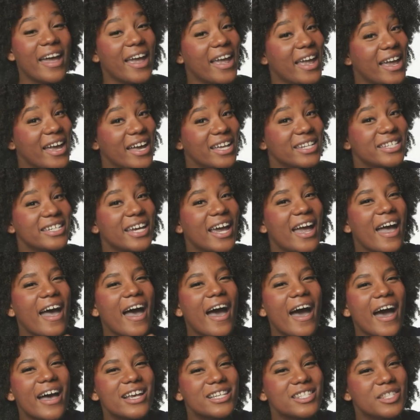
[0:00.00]
and
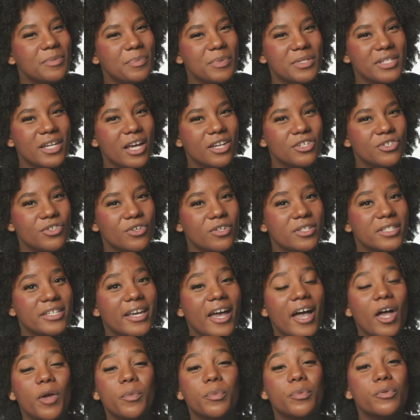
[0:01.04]
has the potential to
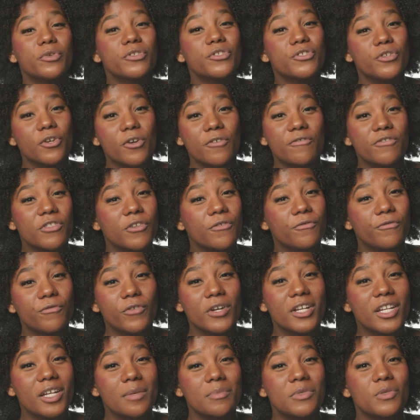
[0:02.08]
help preserve the
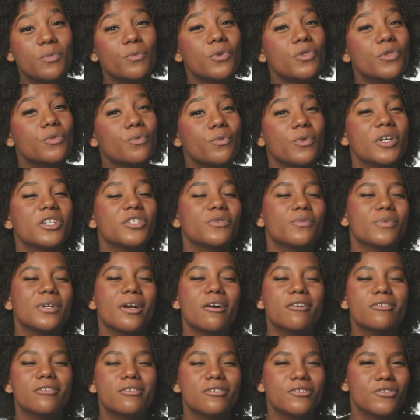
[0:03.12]
freedoms with which we
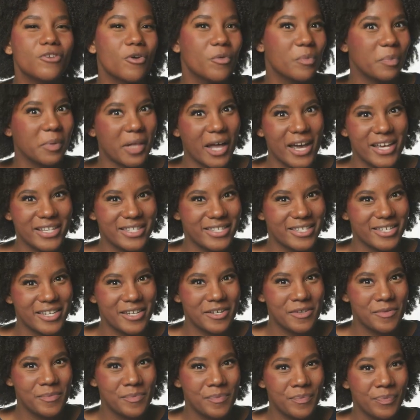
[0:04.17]
are so blessed.
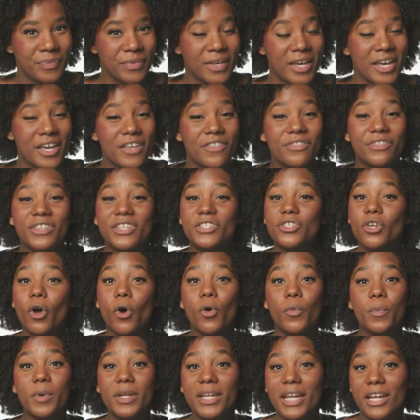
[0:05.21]
This
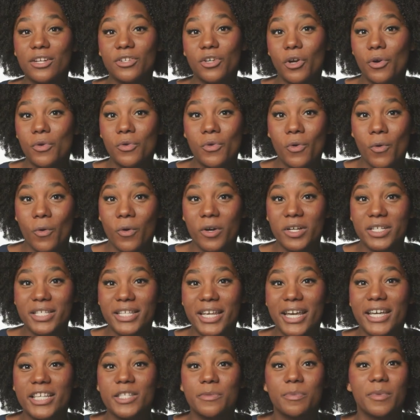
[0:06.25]
Open and Go course
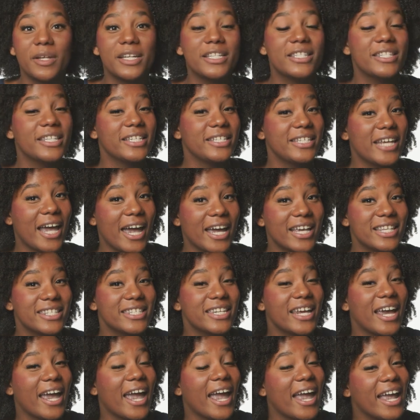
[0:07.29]
explains the
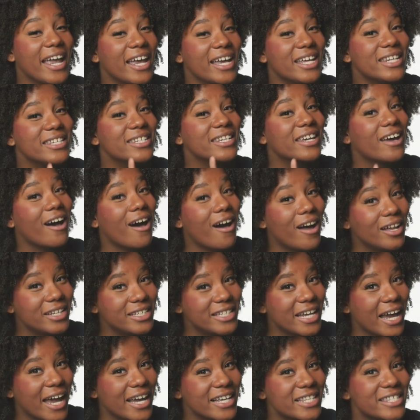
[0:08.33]
text and
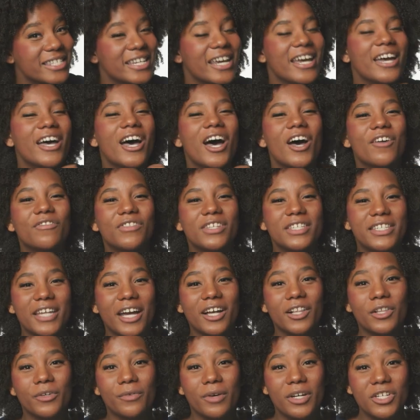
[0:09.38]
context of the
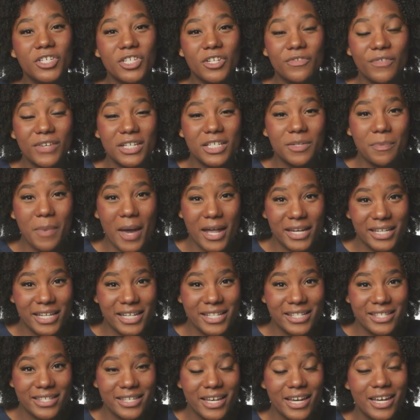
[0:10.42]
Declaration of
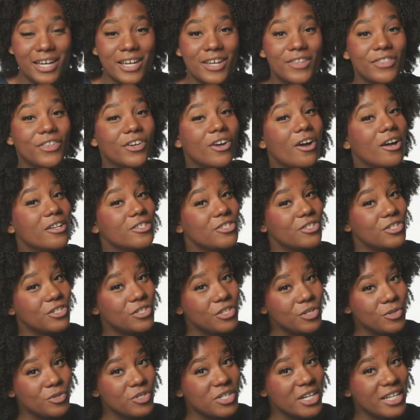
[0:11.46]
Independence, the
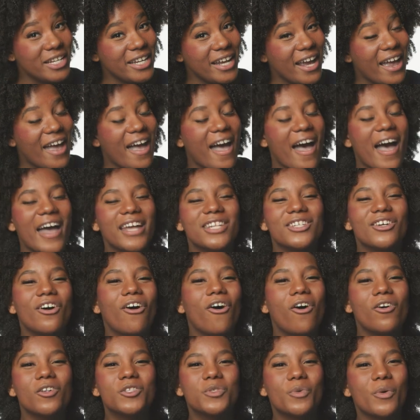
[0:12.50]
Constitution, and
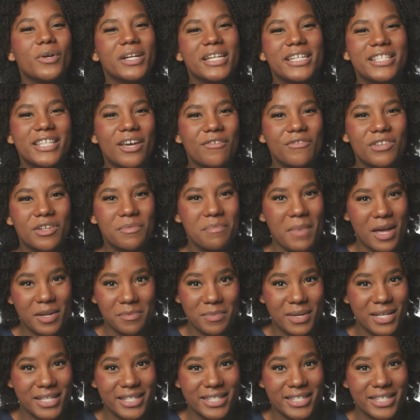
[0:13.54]
all 27
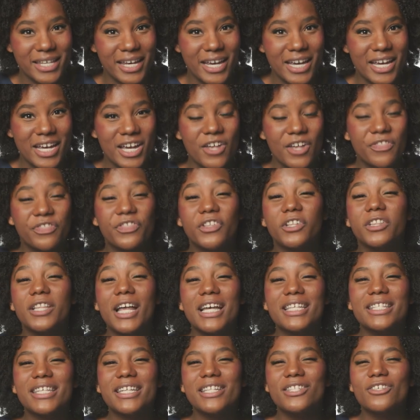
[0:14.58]
amendments. The
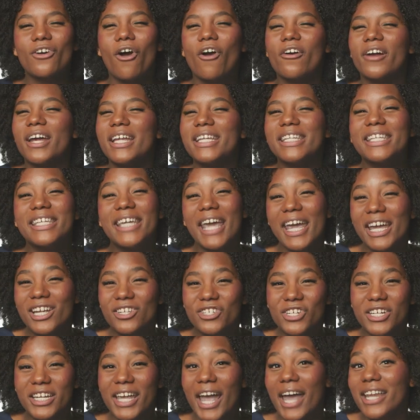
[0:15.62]
lessons are
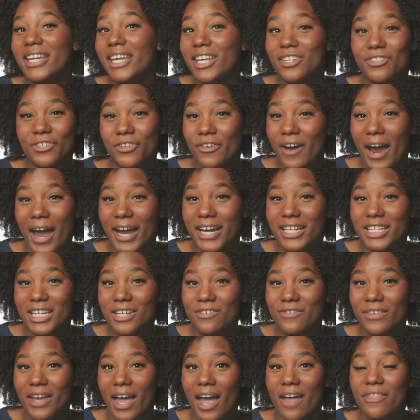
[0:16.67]
engaging and
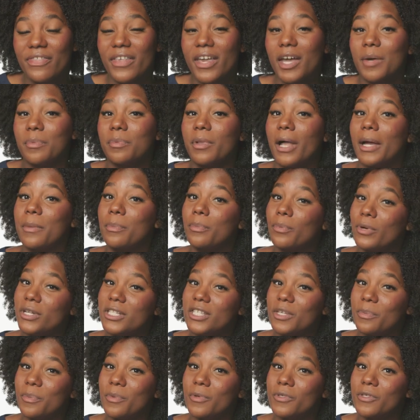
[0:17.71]
interactive, and they apply
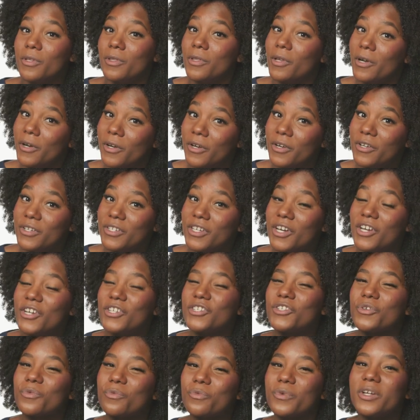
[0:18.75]
principles learned
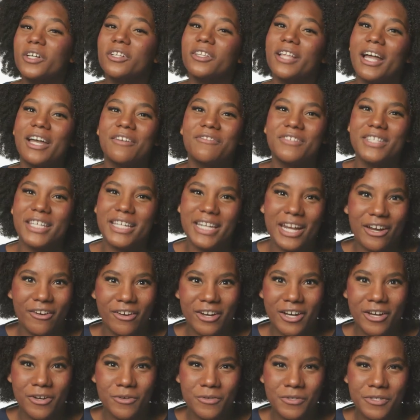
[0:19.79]
to real-life
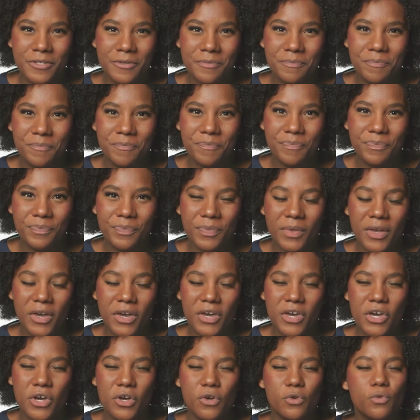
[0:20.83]
scenarios.
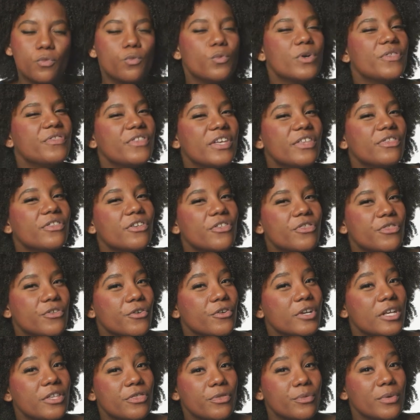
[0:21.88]
Within the
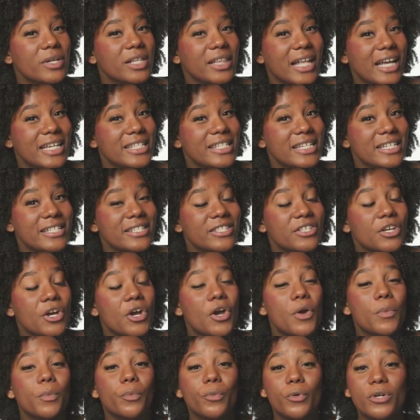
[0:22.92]
33 lessons,
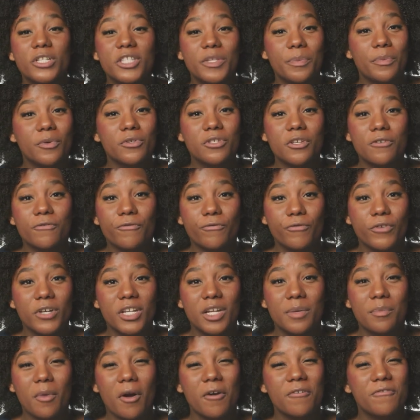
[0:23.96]
principles of
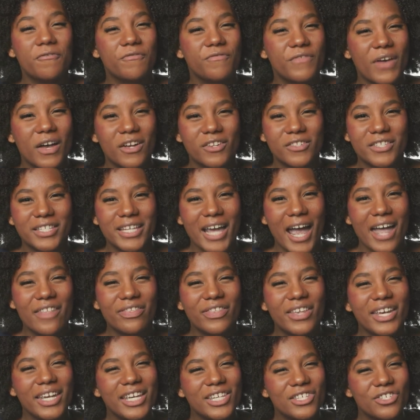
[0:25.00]
freedom are felt,
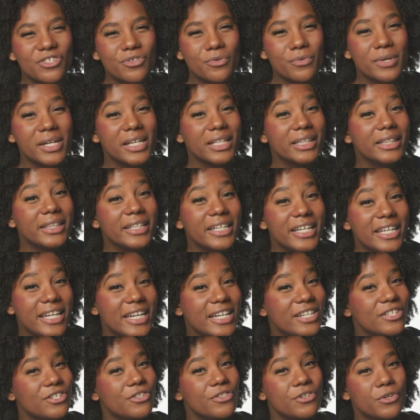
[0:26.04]
and the history
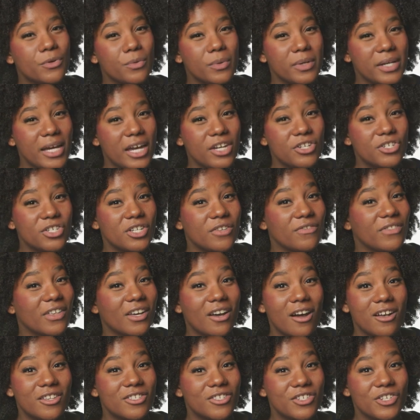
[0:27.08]
leading to the creation of the
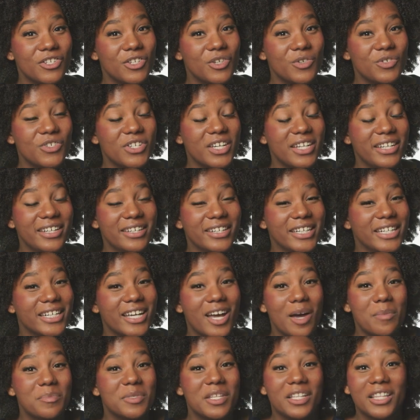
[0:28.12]
Constitution
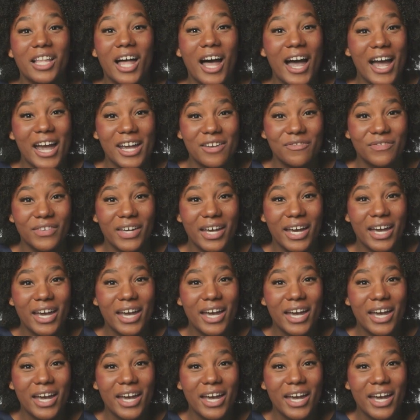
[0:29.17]
comes alive.